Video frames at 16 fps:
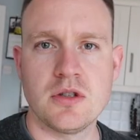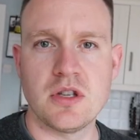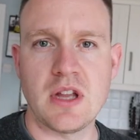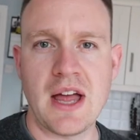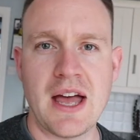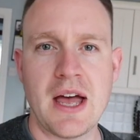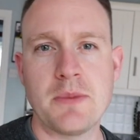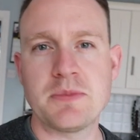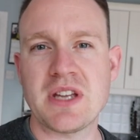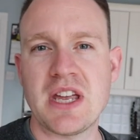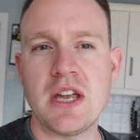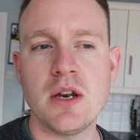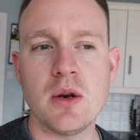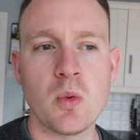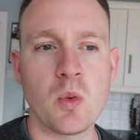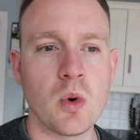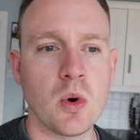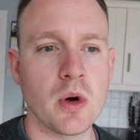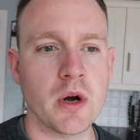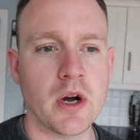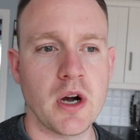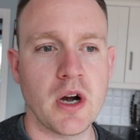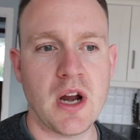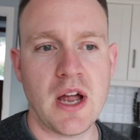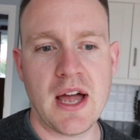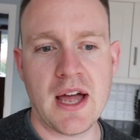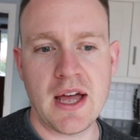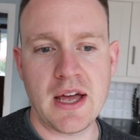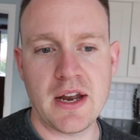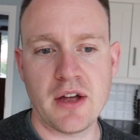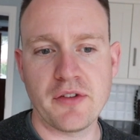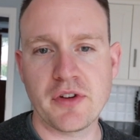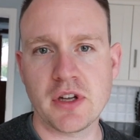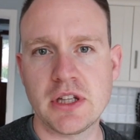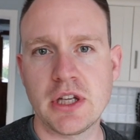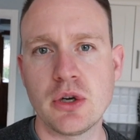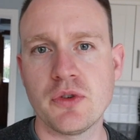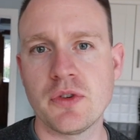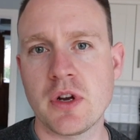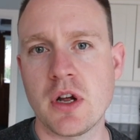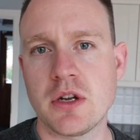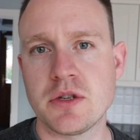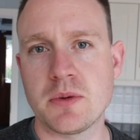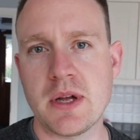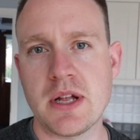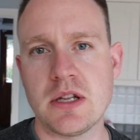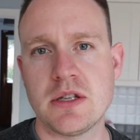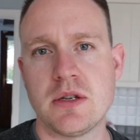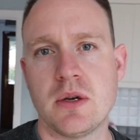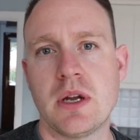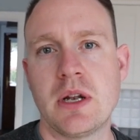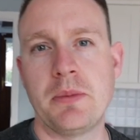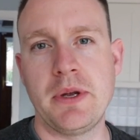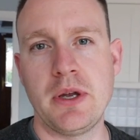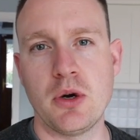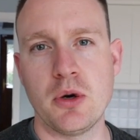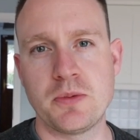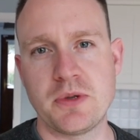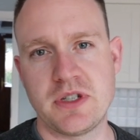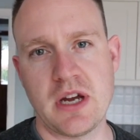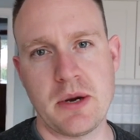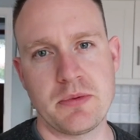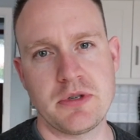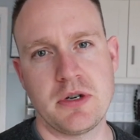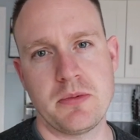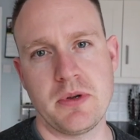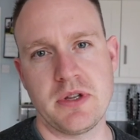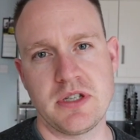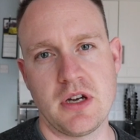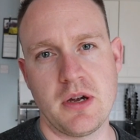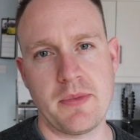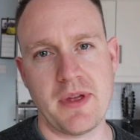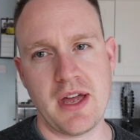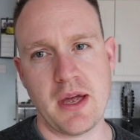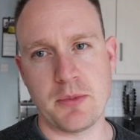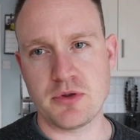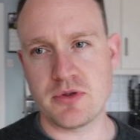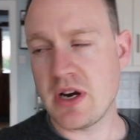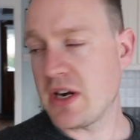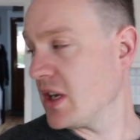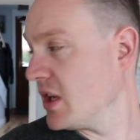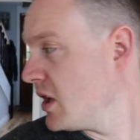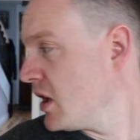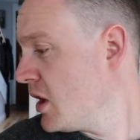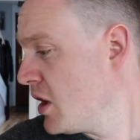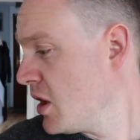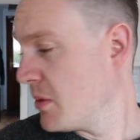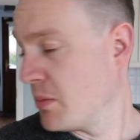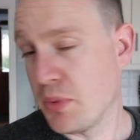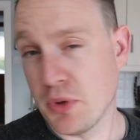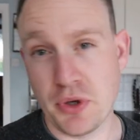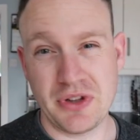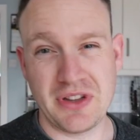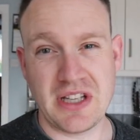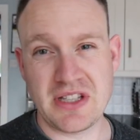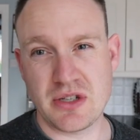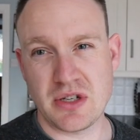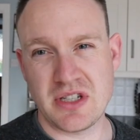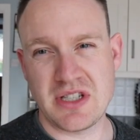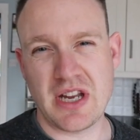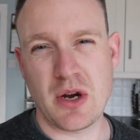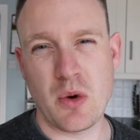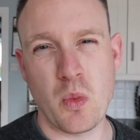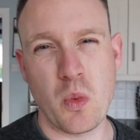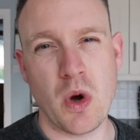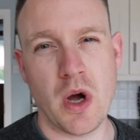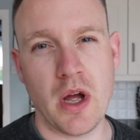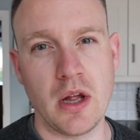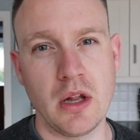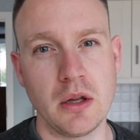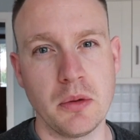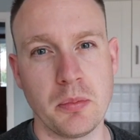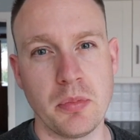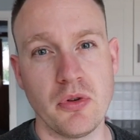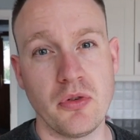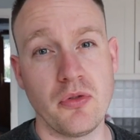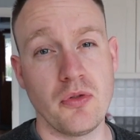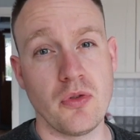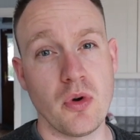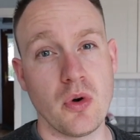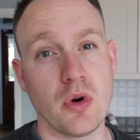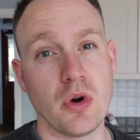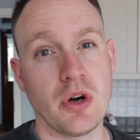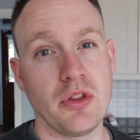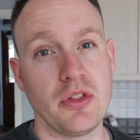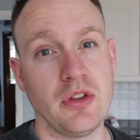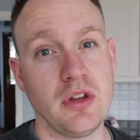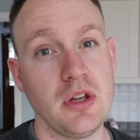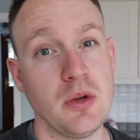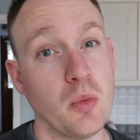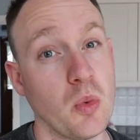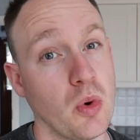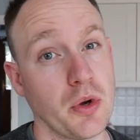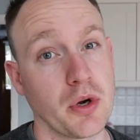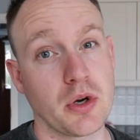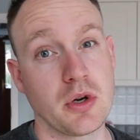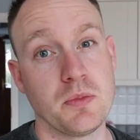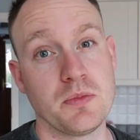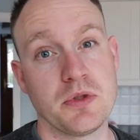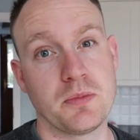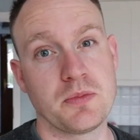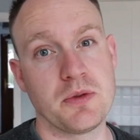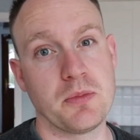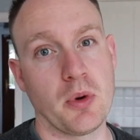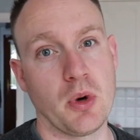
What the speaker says: the ham's in the water, and I've got the oven on as well, so it'll be up to temperature by the time the ham is ready, but that's gonna take a while before the water comes up to